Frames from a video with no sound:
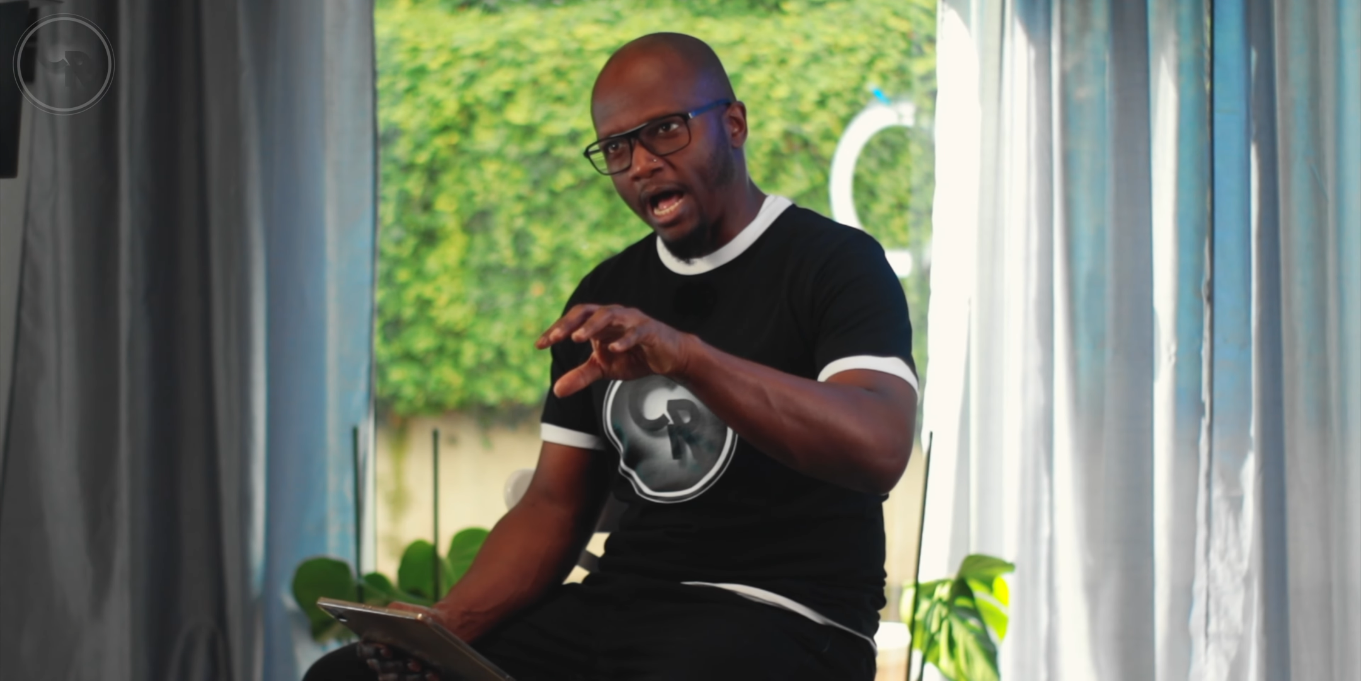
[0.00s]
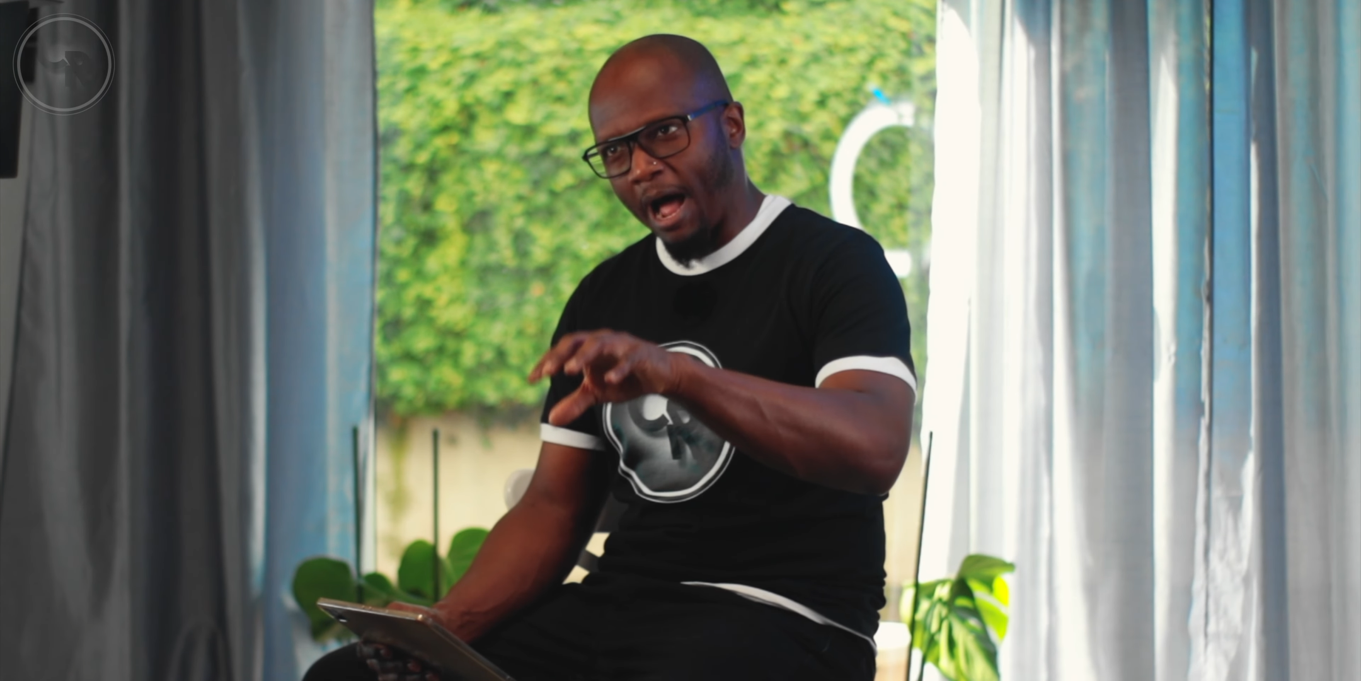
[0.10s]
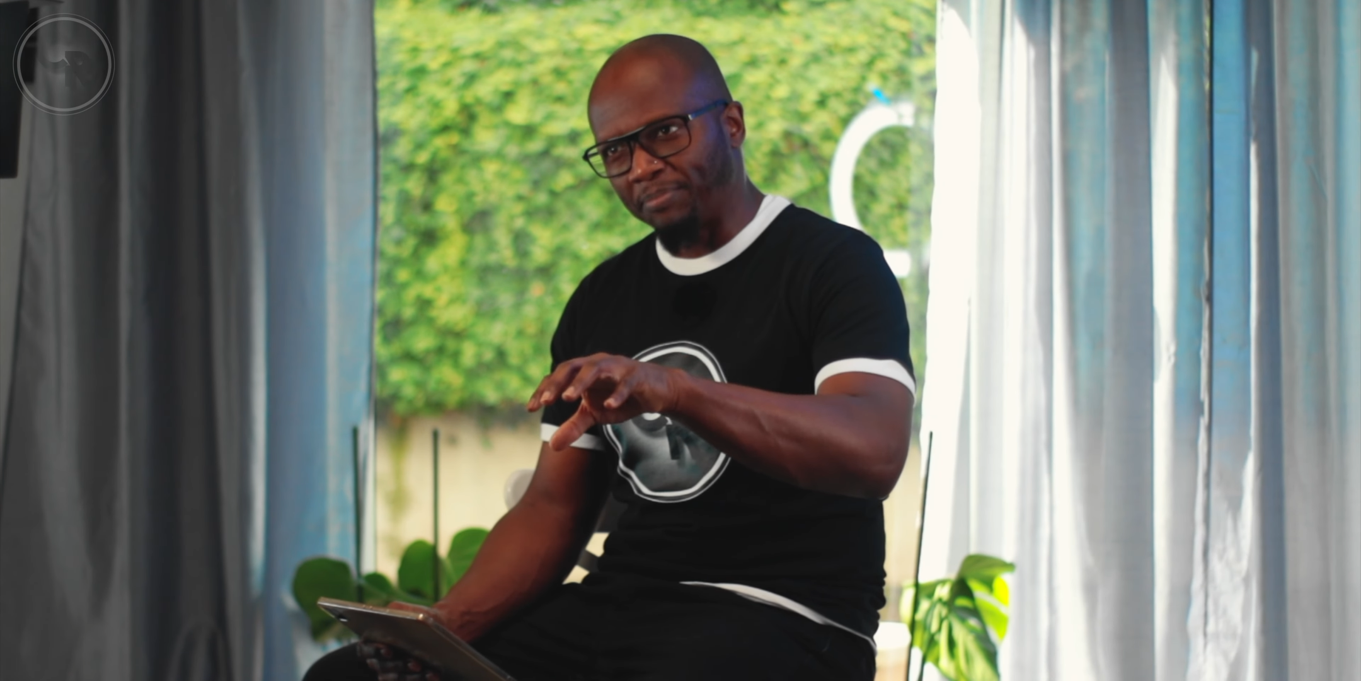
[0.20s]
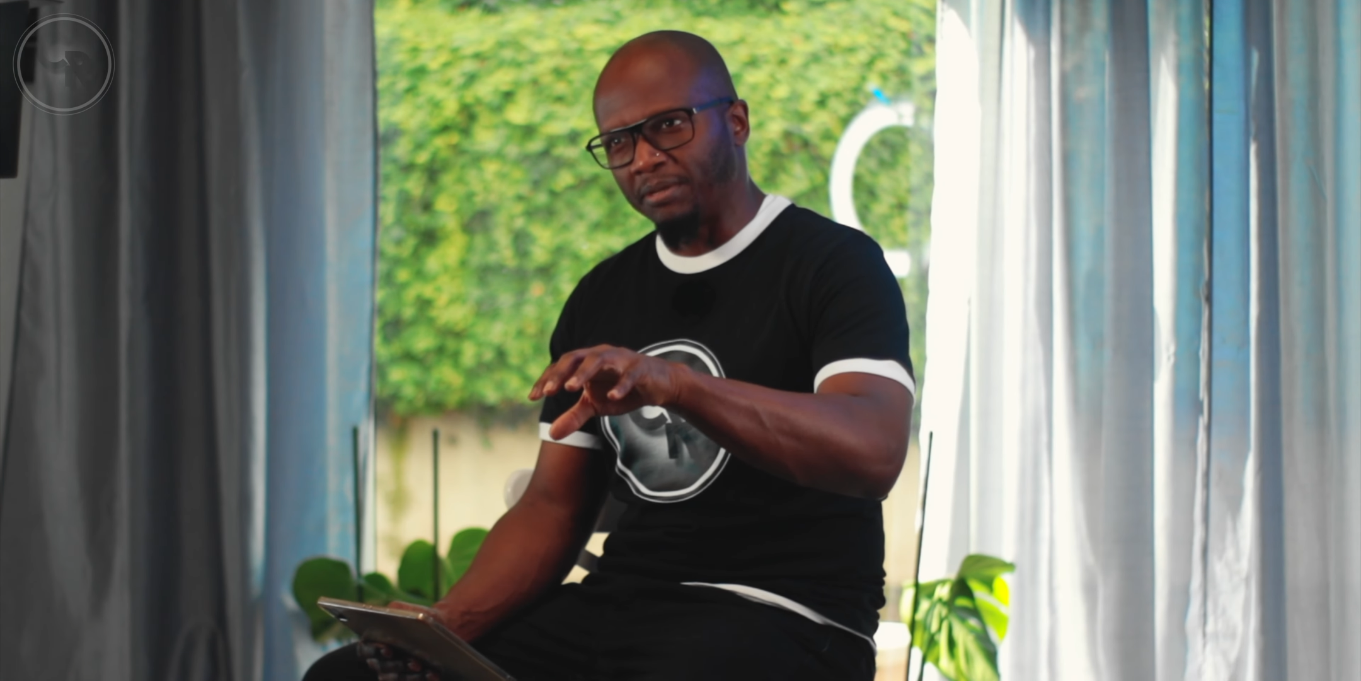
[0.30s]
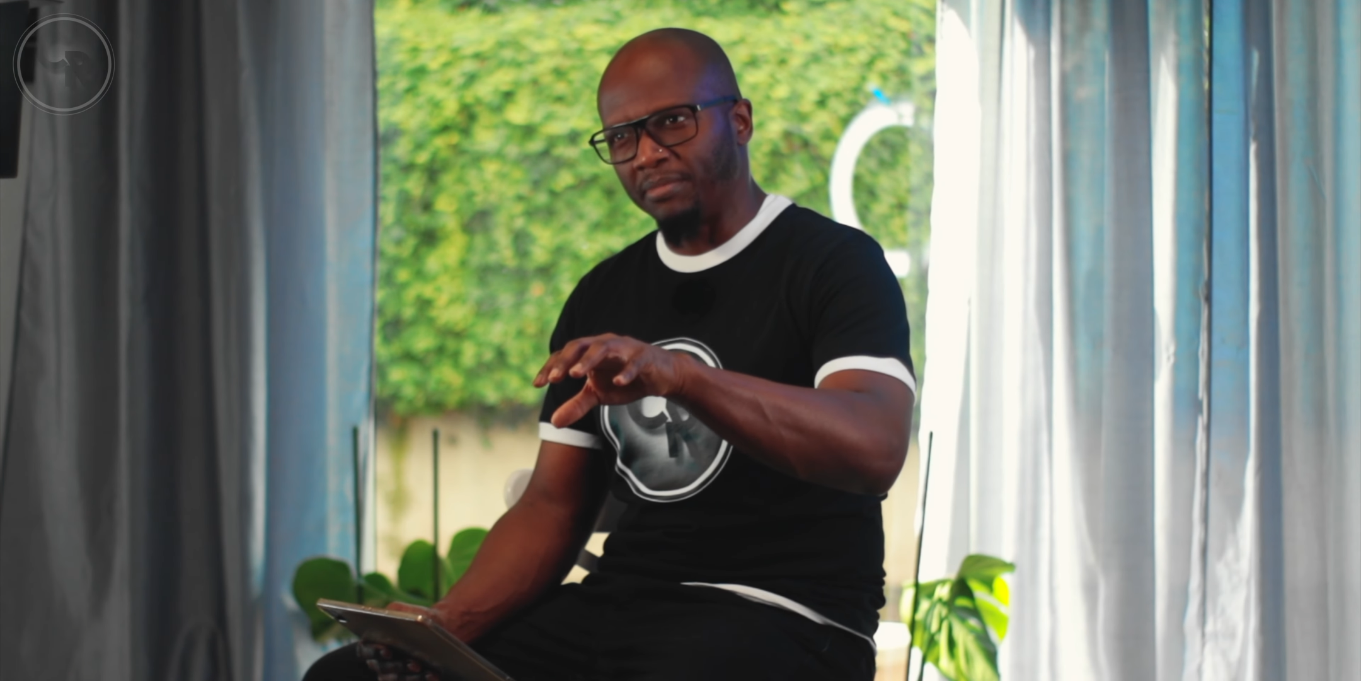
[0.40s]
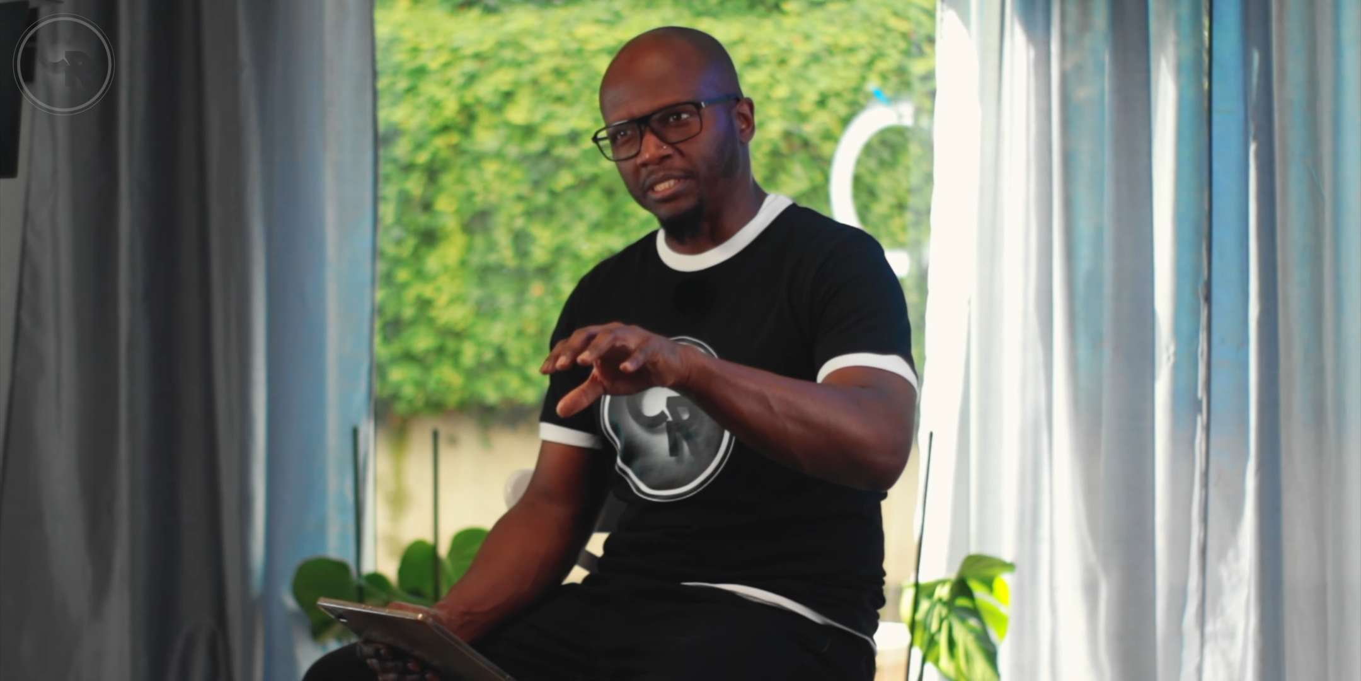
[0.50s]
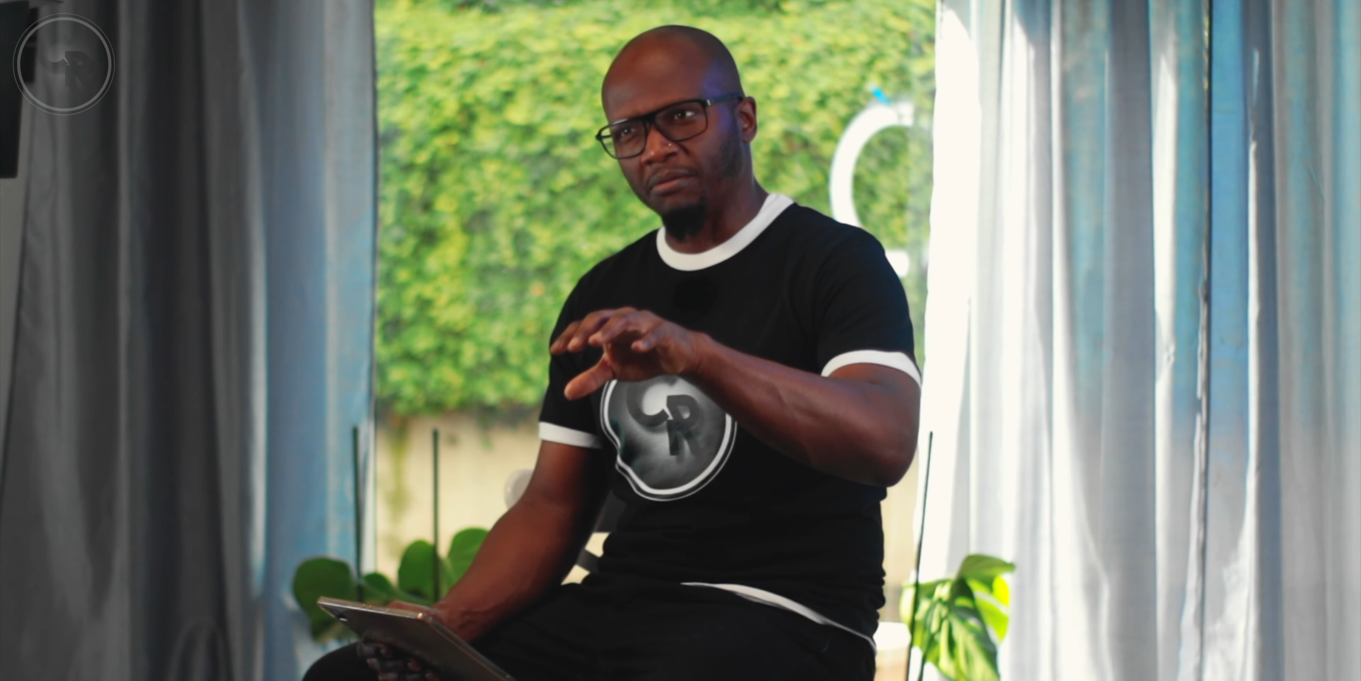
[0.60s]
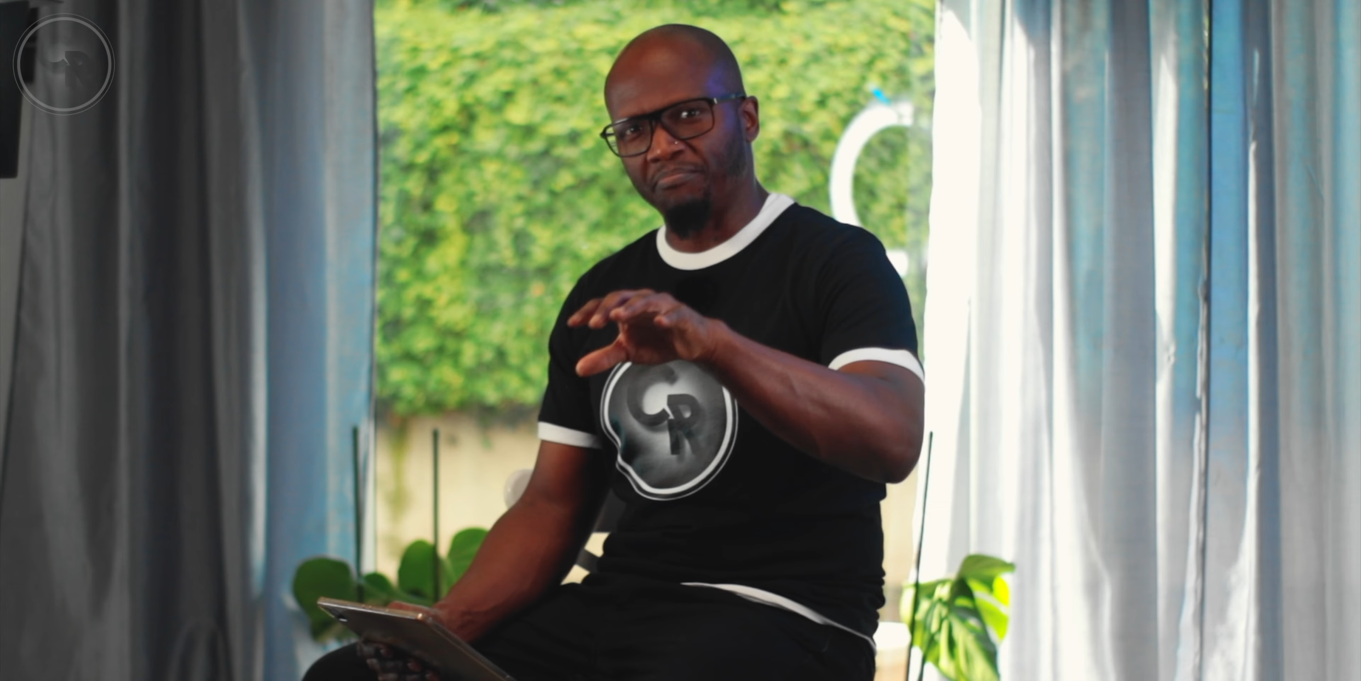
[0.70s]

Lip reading: optimism